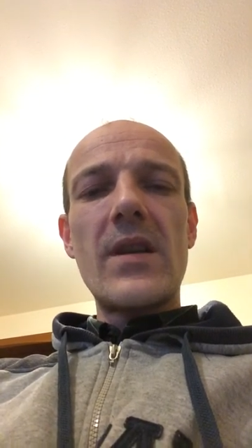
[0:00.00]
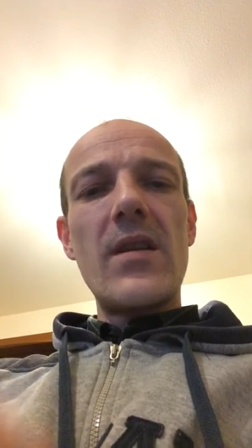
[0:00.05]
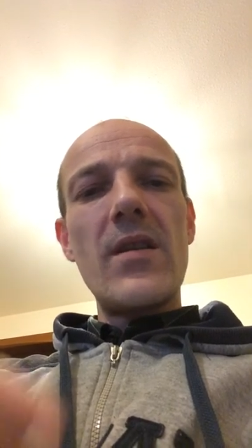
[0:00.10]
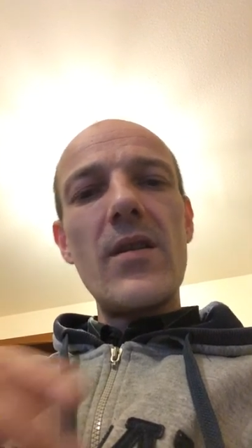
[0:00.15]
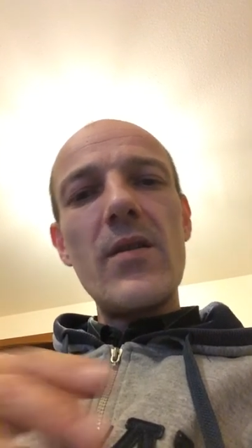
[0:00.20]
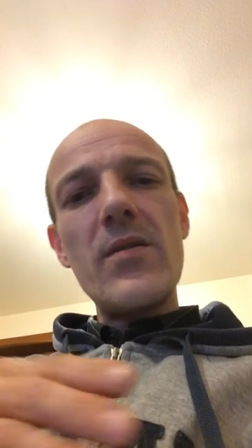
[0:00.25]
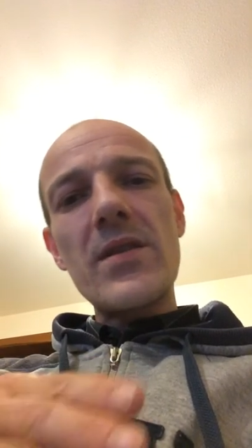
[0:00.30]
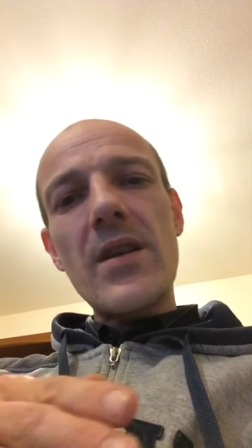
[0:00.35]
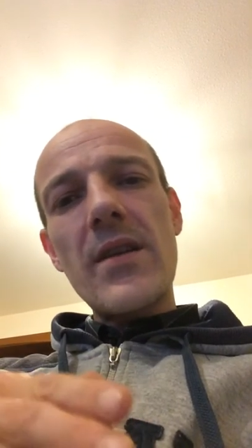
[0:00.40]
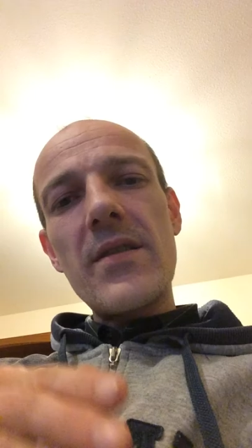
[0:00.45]

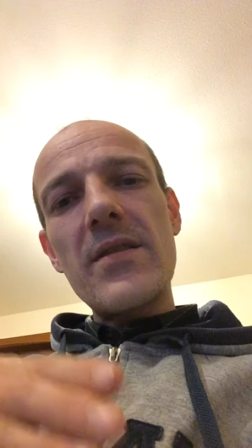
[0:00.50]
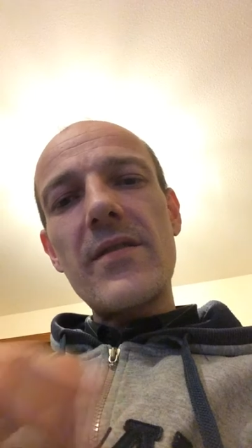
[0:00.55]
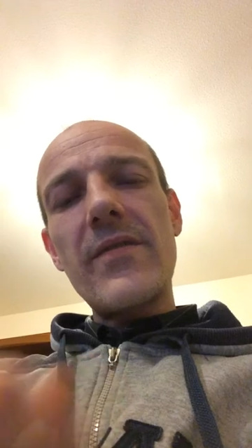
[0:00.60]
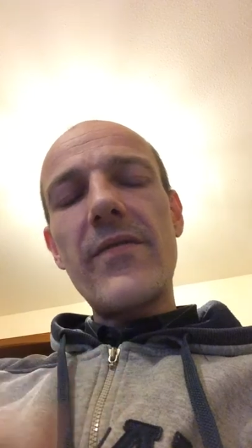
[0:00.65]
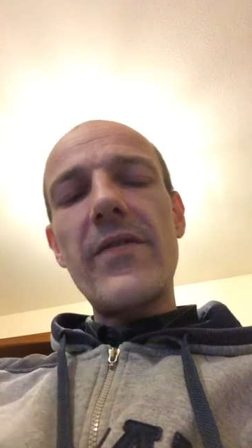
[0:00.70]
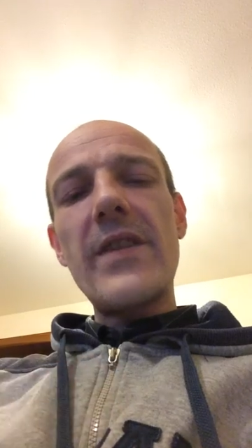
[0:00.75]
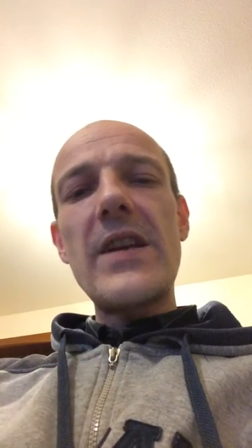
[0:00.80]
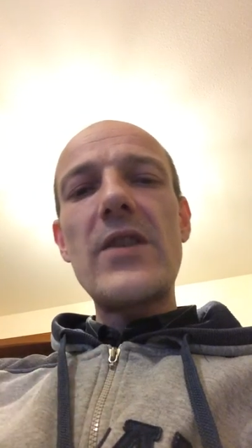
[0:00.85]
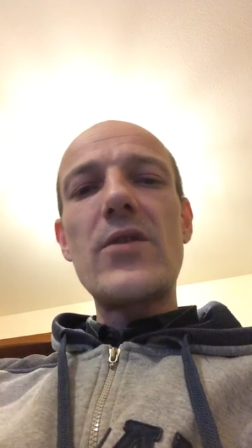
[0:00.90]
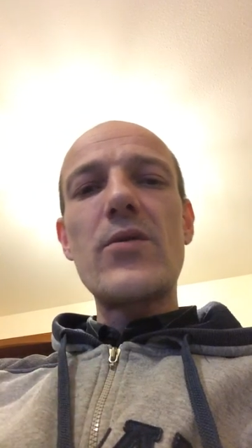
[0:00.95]
Who's going to
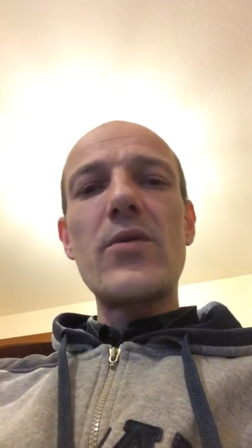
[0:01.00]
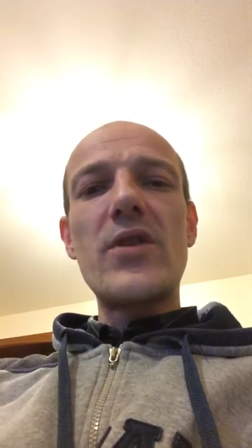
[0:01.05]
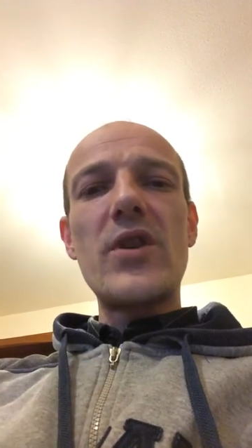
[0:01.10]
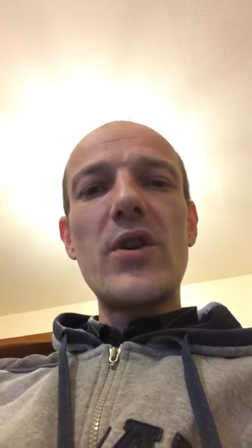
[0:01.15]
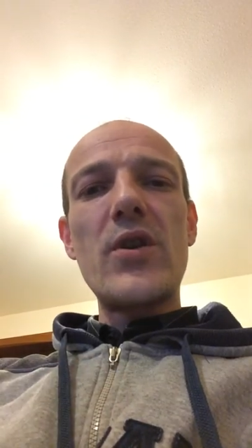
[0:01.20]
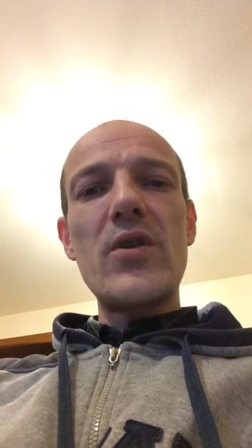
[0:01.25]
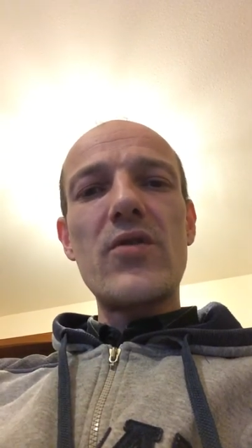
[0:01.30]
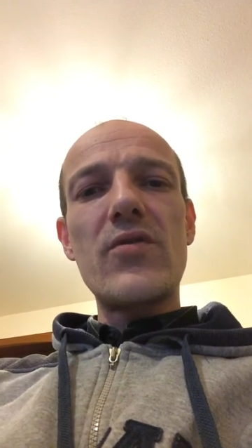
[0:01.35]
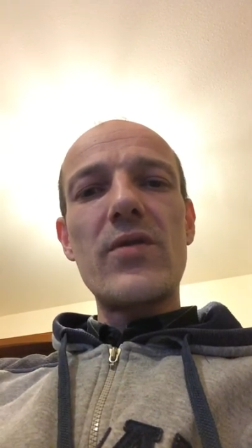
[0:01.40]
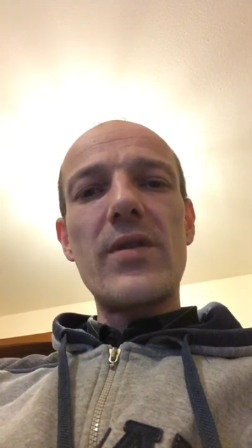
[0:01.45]
feed your
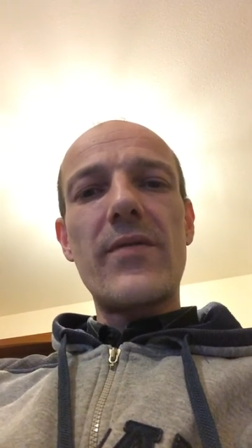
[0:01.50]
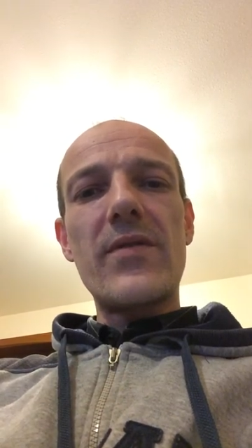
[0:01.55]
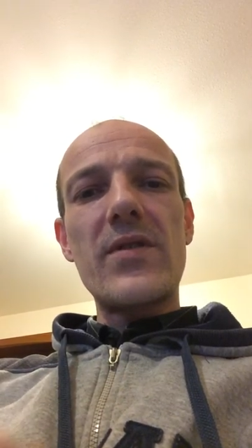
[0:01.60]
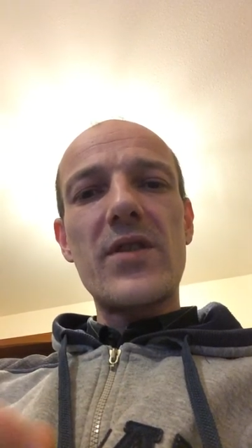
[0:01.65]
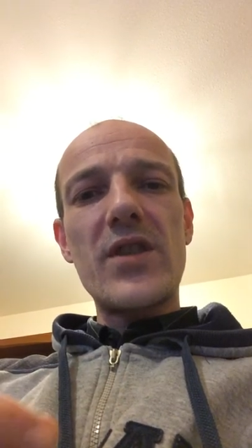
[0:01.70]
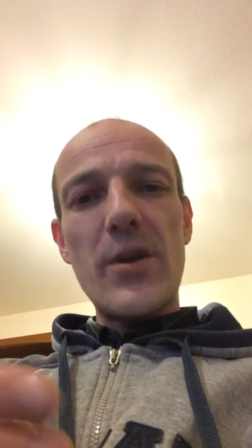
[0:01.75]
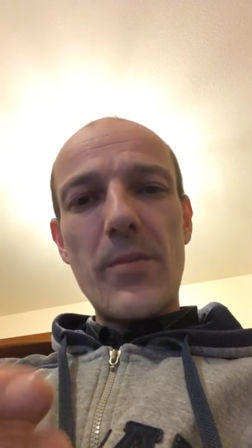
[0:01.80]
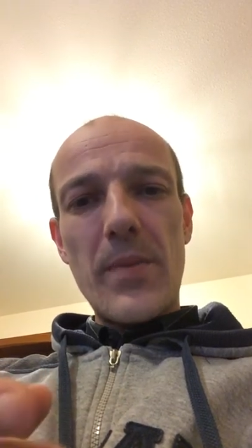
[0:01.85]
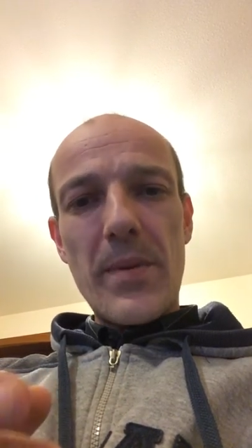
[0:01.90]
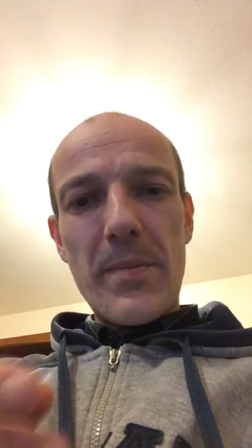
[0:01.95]
children if the
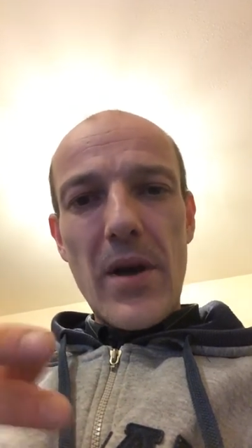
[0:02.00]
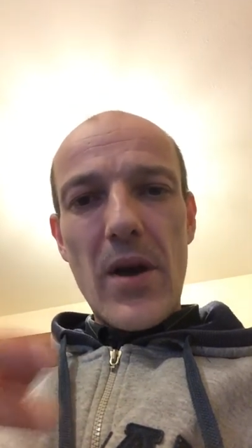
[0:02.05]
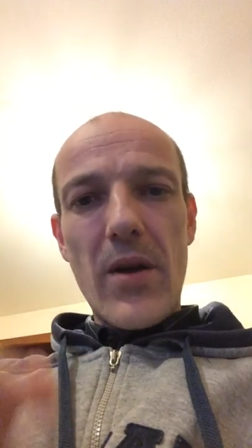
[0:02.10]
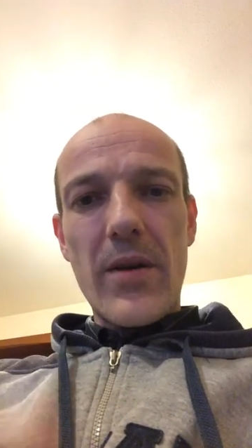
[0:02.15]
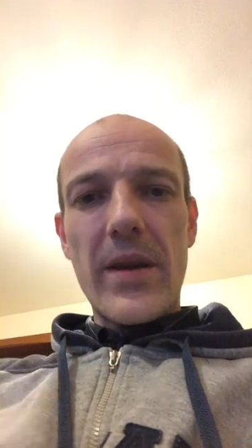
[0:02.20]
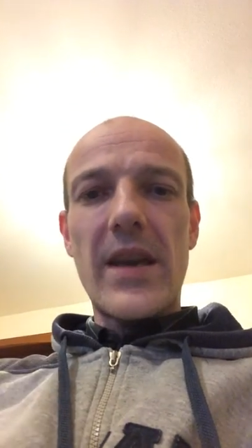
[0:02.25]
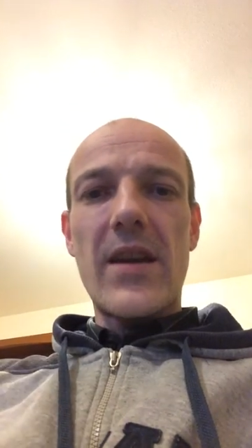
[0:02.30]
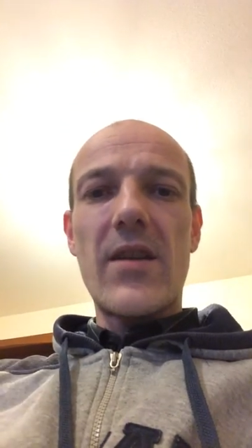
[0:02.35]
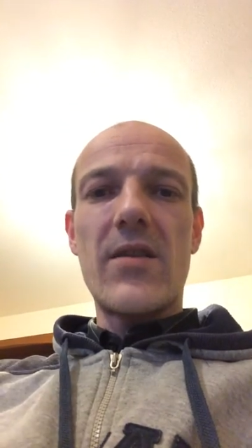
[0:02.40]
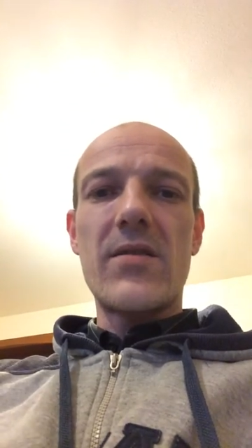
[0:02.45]

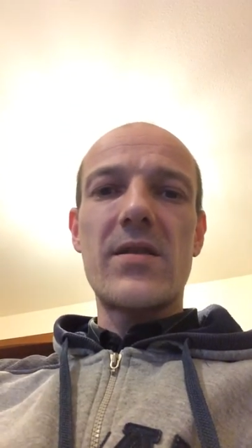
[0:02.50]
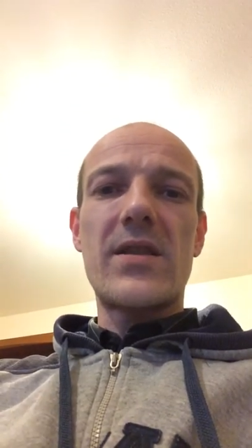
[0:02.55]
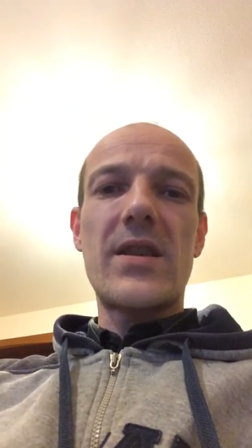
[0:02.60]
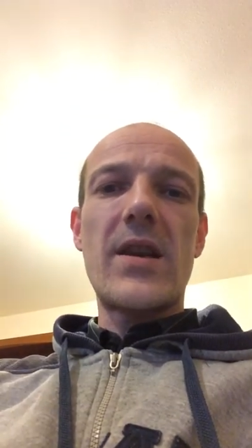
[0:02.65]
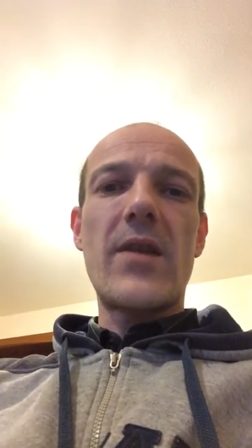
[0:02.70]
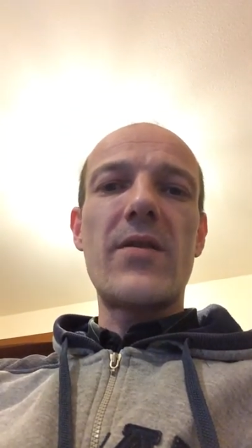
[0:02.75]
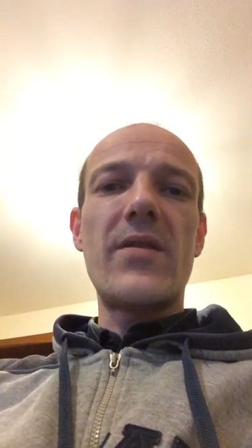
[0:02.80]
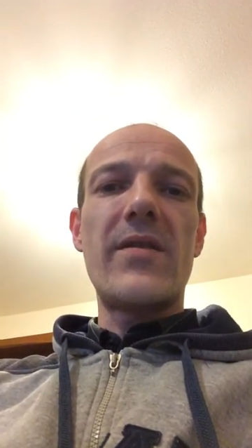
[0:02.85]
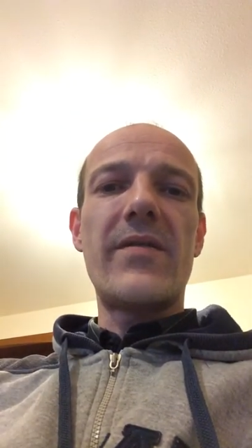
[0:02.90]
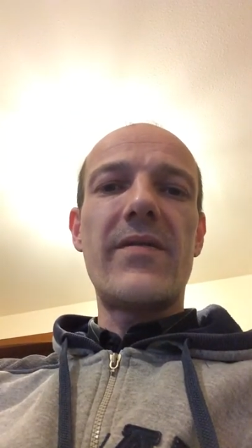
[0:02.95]
supermarket can't
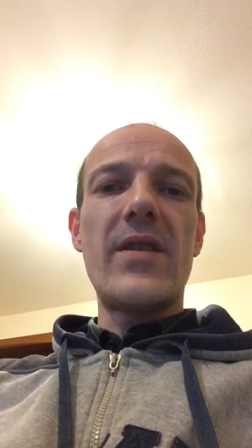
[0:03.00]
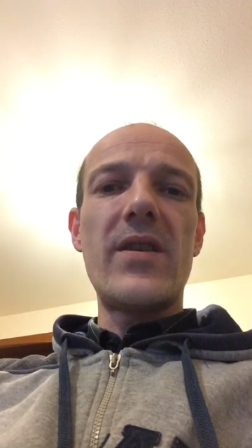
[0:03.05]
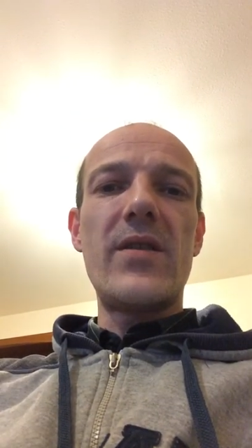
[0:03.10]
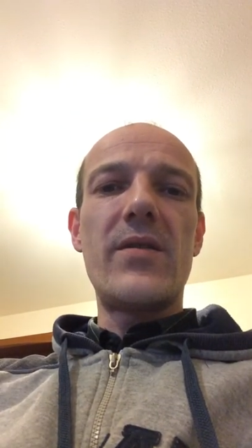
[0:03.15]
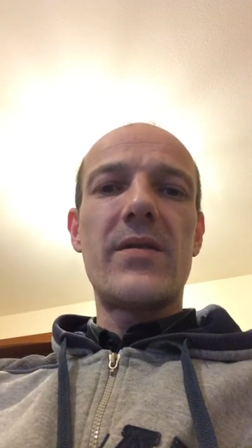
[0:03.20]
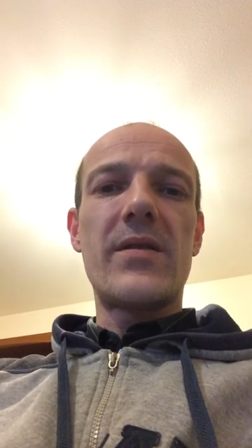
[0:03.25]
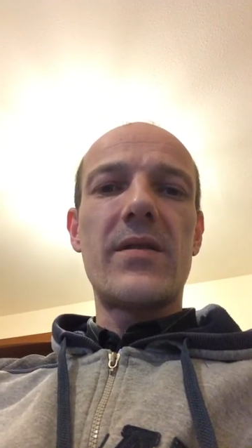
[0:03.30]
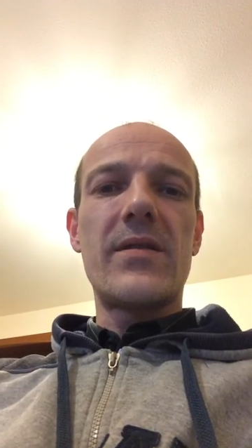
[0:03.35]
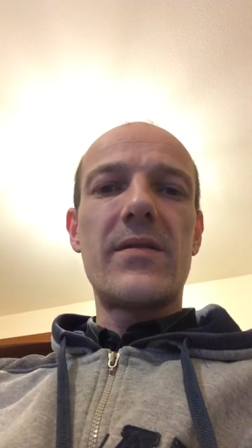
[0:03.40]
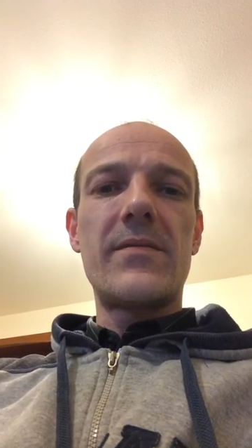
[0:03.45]
sell you
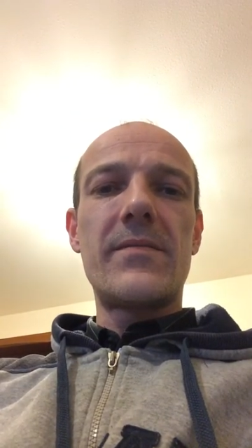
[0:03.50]
food?